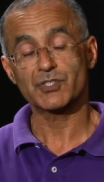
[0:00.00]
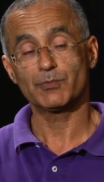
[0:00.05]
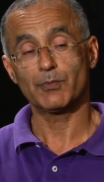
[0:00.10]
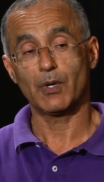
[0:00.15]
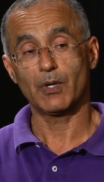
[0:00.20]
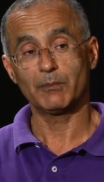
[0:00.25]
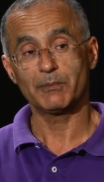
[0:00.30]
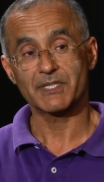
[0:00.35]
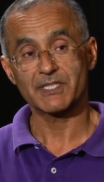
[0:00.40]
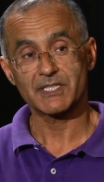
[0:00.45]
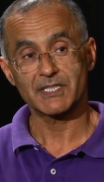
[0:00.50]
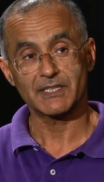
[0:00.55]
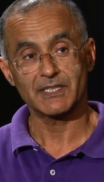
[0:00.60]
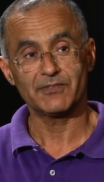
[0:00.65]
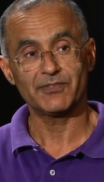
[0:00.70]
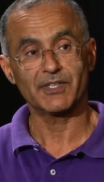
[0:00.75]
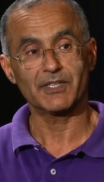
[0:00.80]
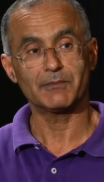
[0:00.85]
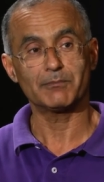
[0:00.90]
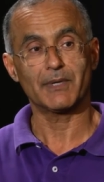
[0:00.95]
small but
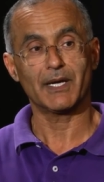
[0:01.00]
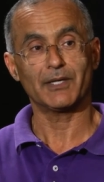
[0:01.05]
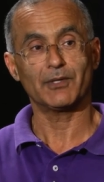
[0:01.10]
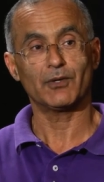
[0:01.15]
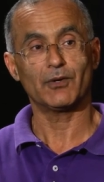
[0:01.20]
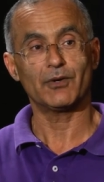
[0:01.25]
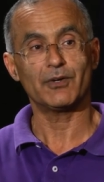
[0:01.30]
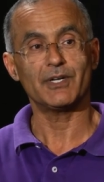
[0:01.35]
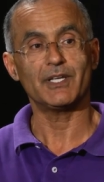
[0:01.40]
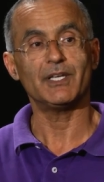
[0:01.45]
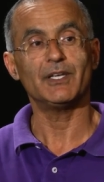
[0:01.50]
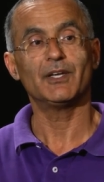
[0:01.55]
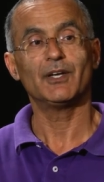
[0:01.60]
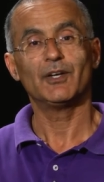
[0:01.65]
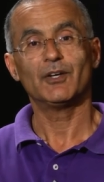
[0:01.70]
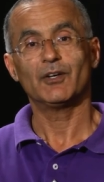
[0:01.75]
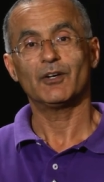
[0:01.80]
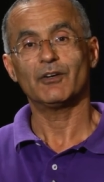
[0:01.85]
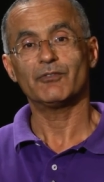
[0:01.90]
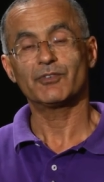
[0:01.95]
significant minority
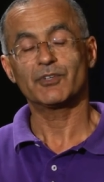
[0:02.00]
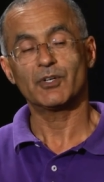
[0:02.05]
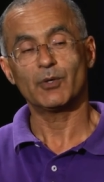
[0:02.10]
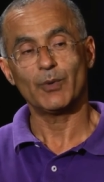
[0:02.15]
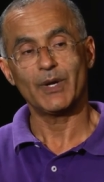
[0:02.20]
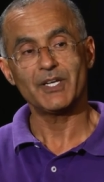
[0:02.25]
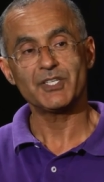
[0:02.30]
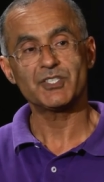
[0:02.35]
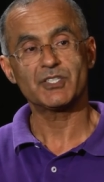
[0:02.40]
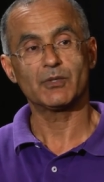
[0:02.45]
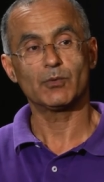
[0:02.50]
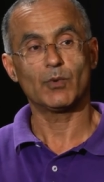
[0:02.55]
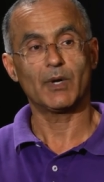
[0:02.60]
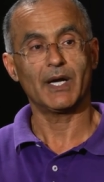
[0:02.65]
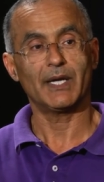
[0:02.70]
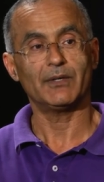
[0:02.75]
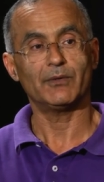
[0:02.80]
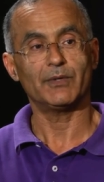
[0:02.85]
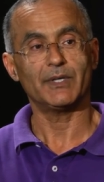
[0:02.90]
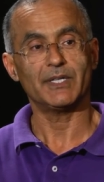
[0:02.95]
of Croatian
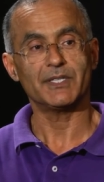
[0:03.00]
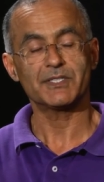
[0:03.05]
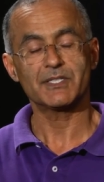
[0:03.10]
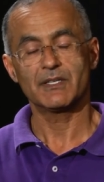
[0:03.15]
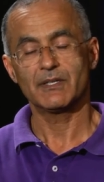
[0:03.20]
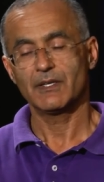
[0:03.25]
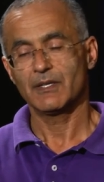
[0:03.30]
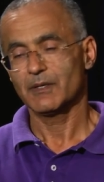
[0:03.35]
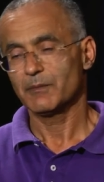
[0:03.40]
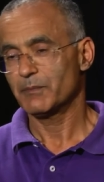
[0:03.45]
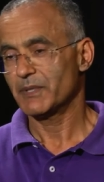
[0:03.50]
wineries,